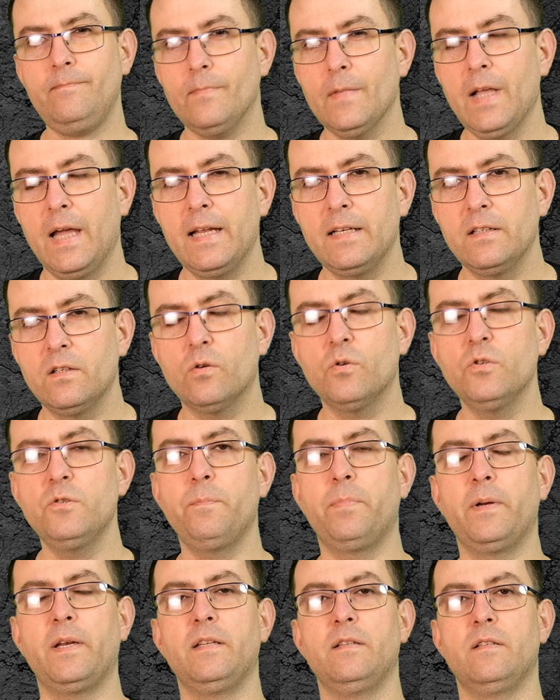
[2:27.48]
And those
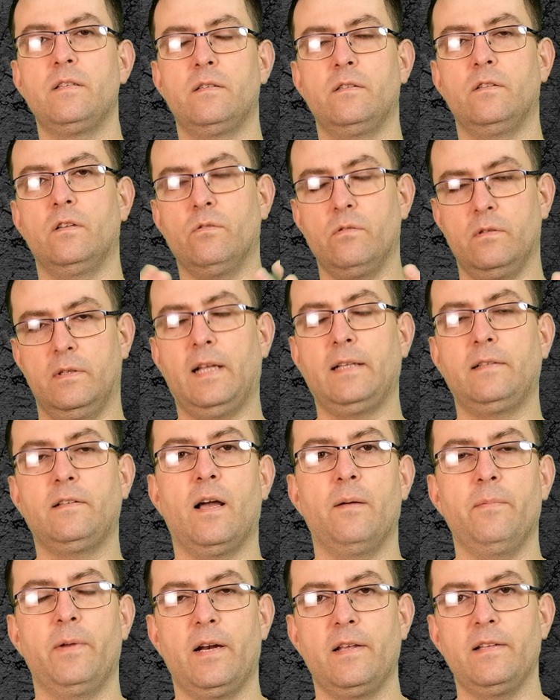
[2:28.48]
prints, though, that
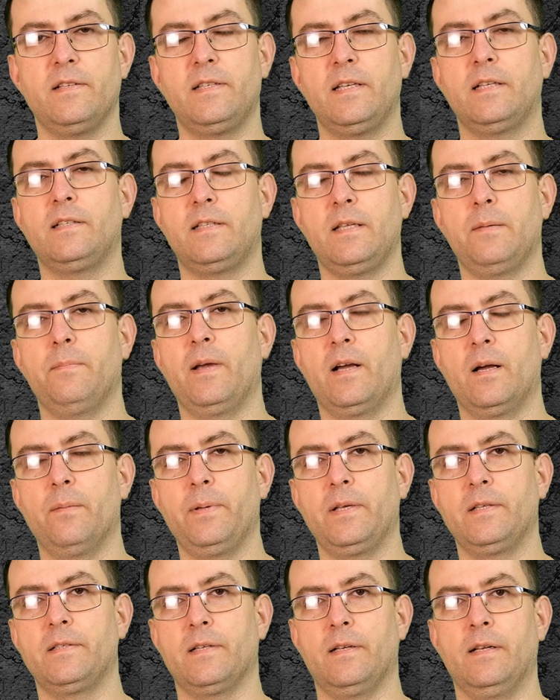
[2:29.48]
camera is 16
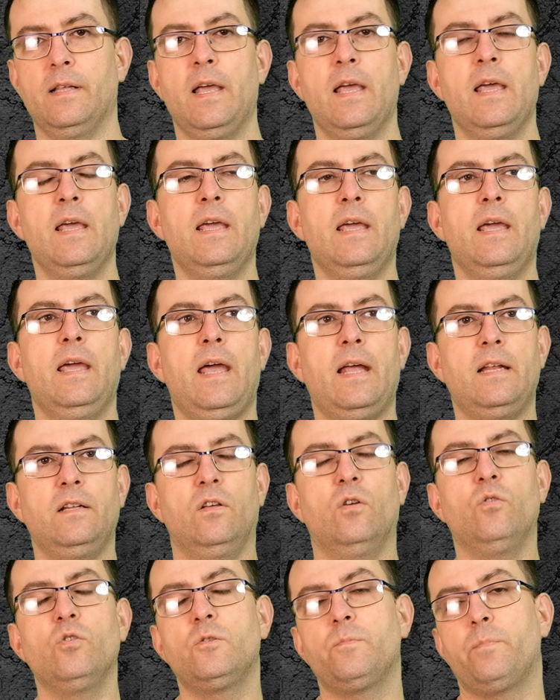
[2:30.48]
megapixel. And
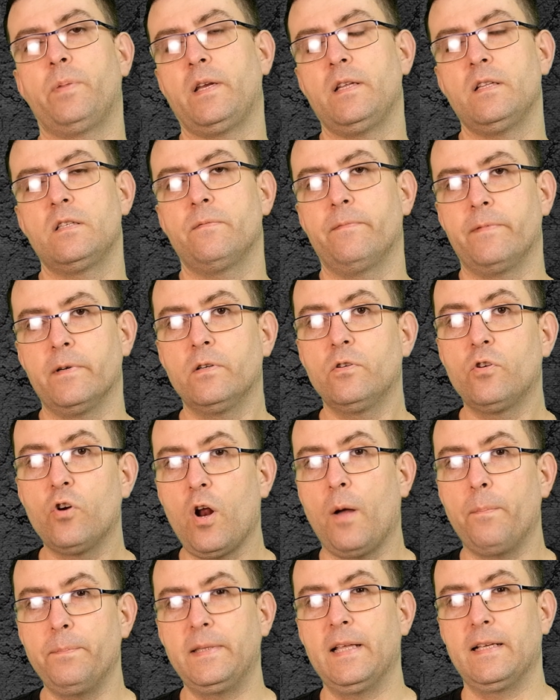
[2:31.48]
those prints were
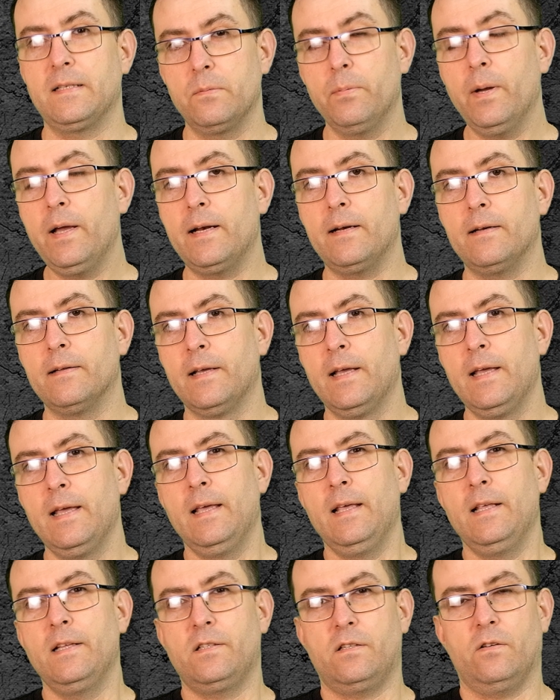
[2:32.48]
cropped as well.
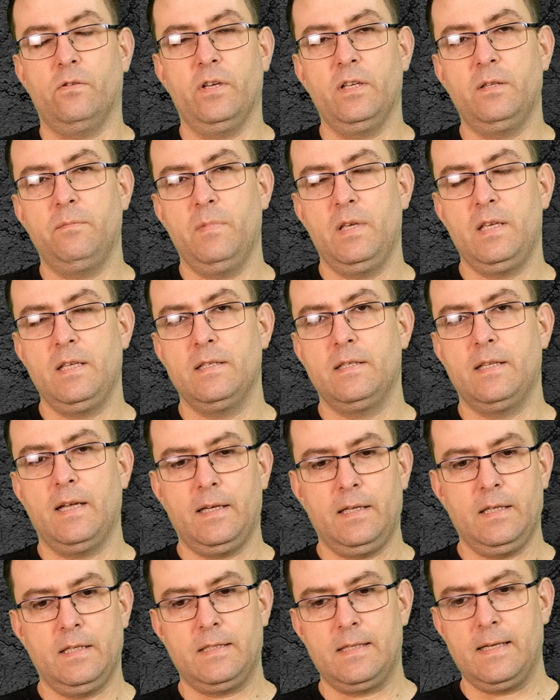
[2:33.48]
So it means
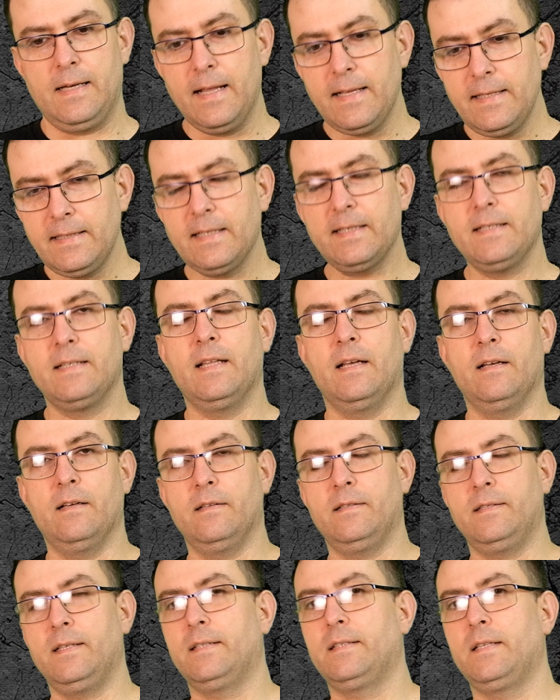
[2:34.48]
that it's less than uh,
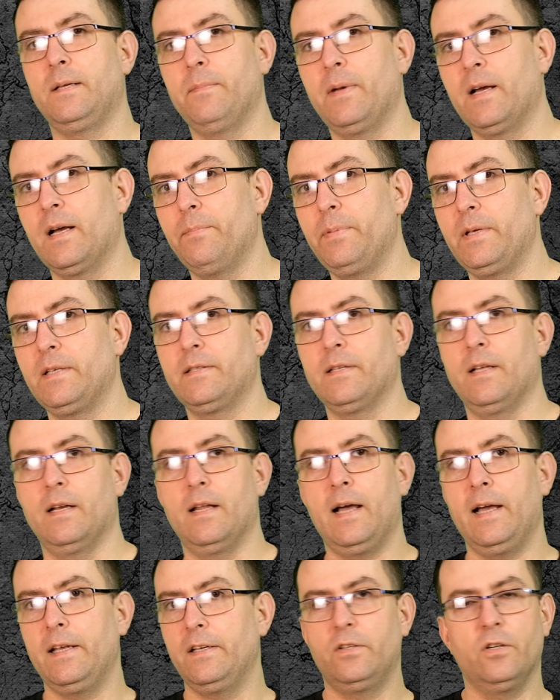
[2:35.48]
16 megapixel.
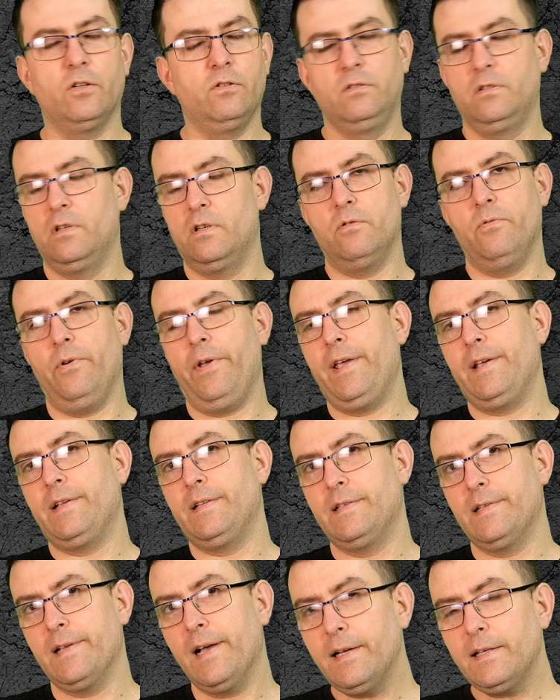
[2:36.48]
I don't know
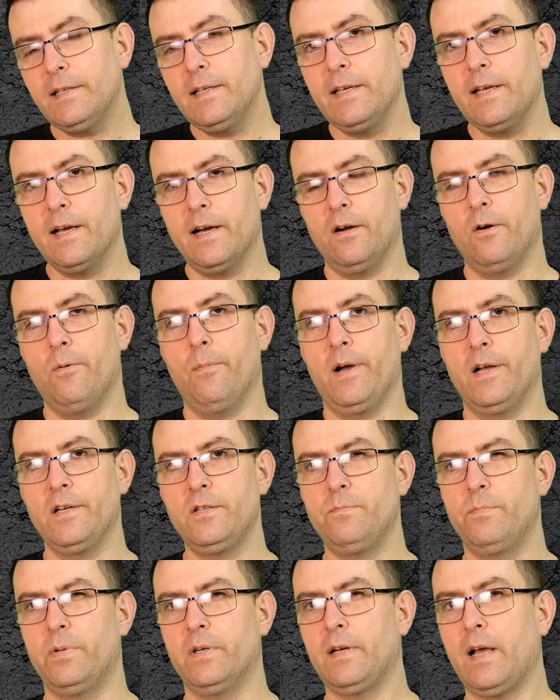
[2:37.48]
exactly how
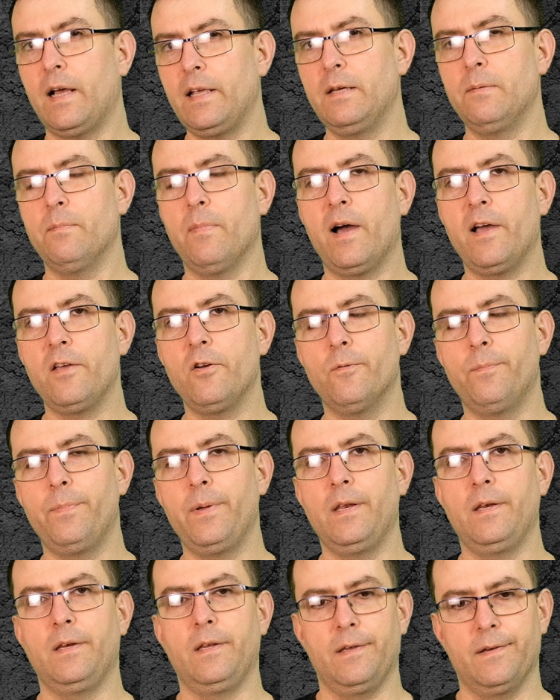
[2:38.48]
much, but in my
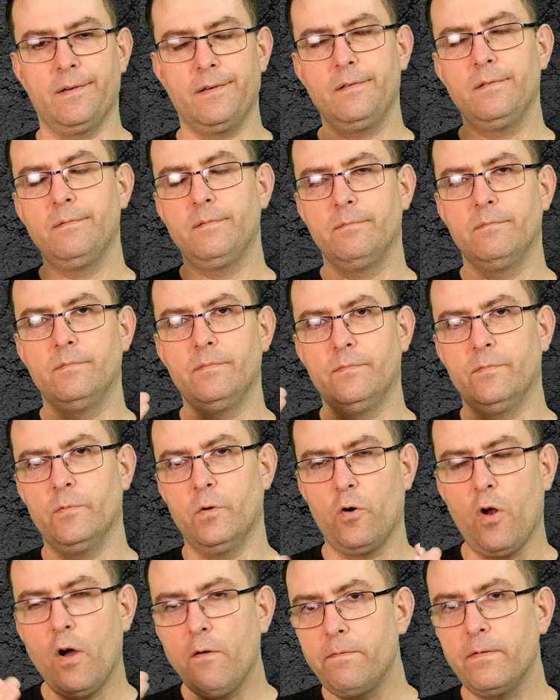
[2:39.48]
opinion,
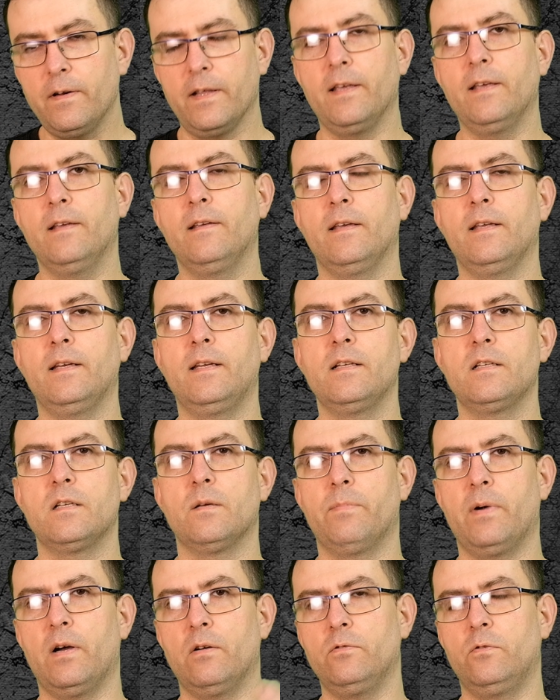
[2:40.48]
roughly it is
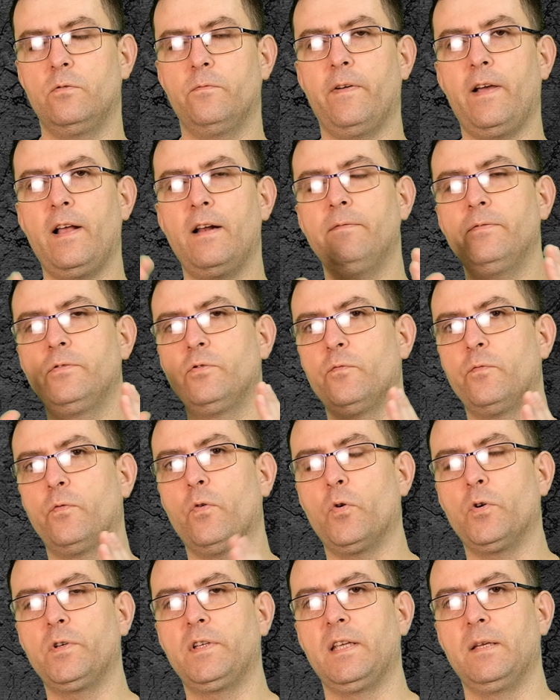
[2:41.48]
about 12 to
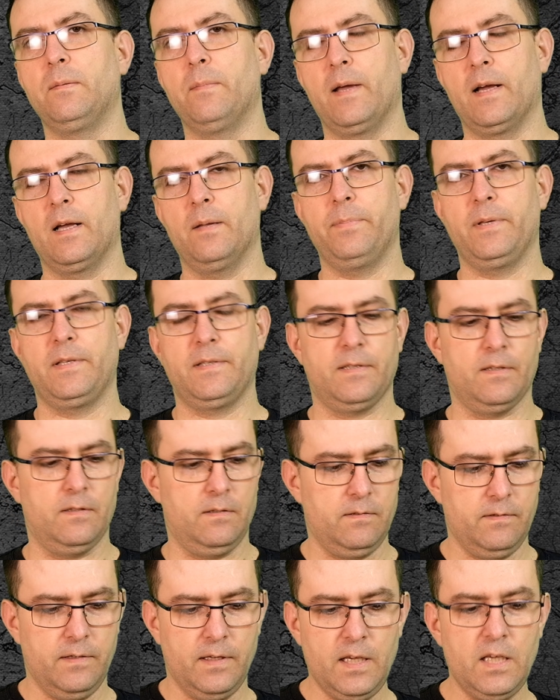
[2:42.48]
14 megapixel
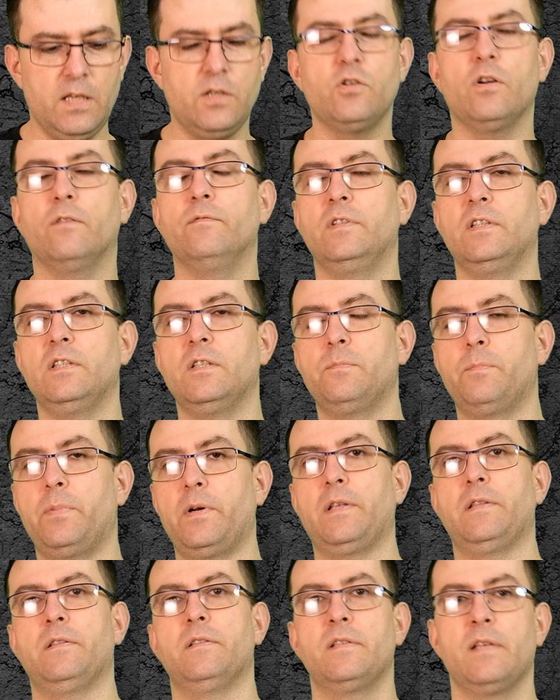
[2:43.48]
each of these
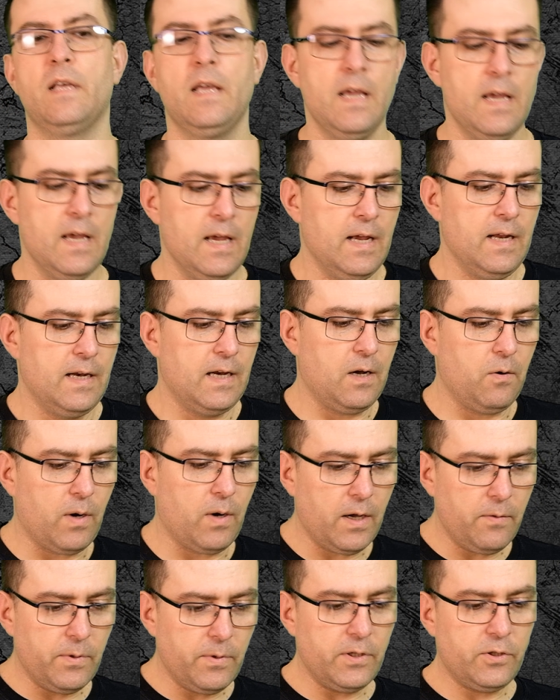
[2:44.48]
prints now
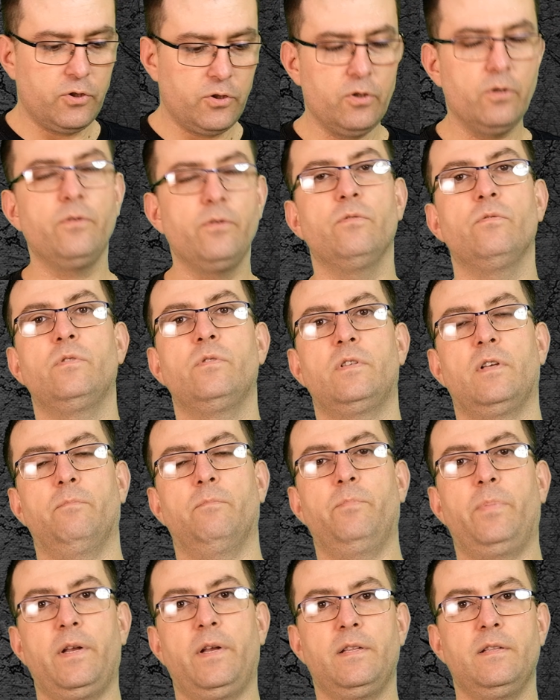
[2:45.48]
i will show you some
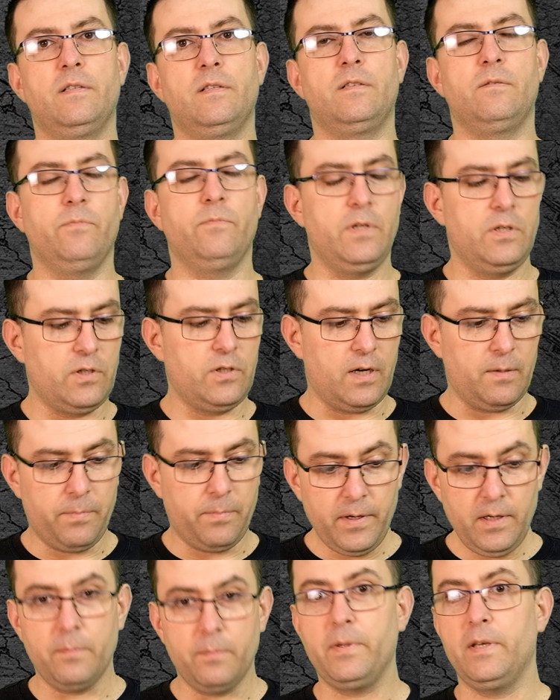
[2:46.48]
prints which are
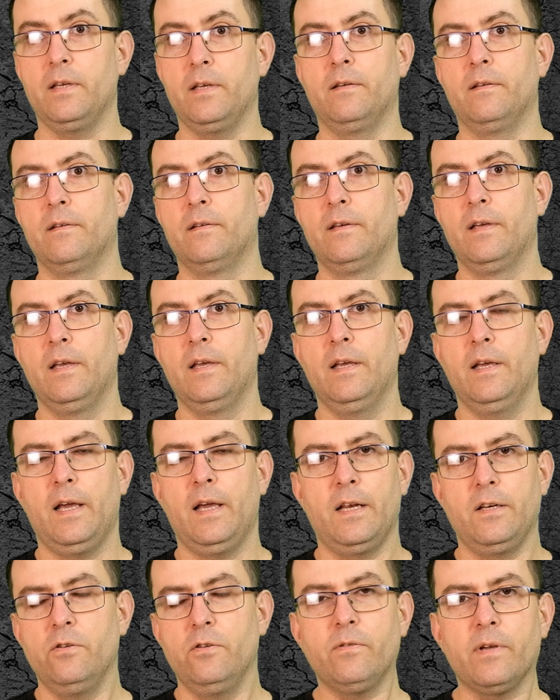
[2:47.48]
pretty big
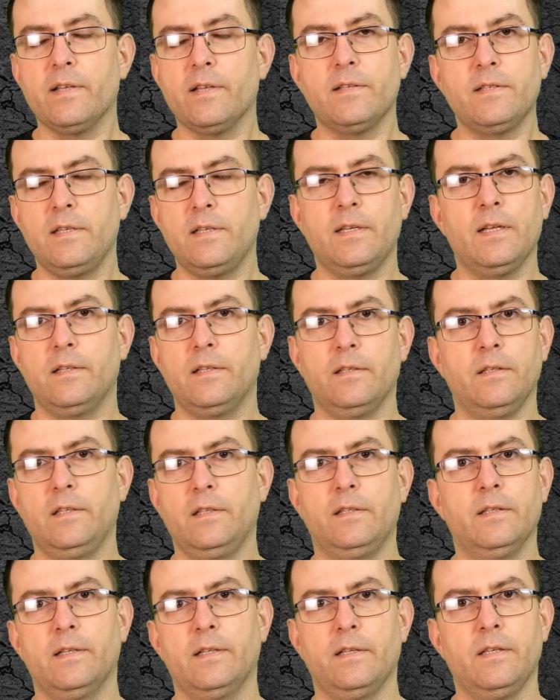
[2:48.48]
and you can see that the
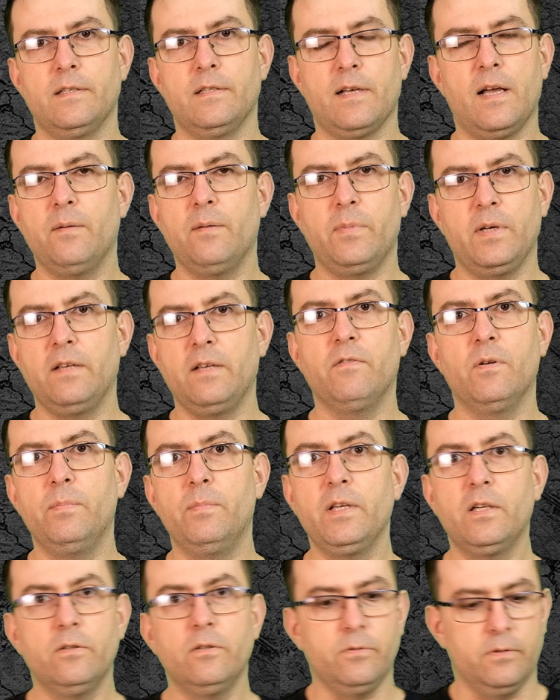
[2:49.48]
detail is
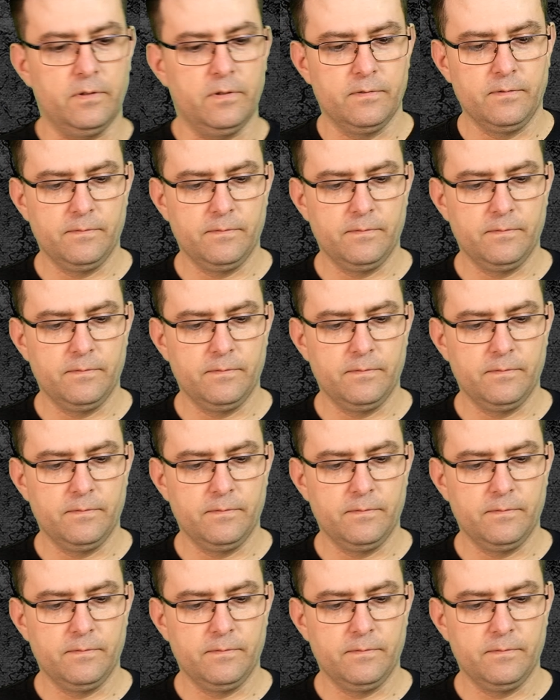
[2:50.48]
unbelievably good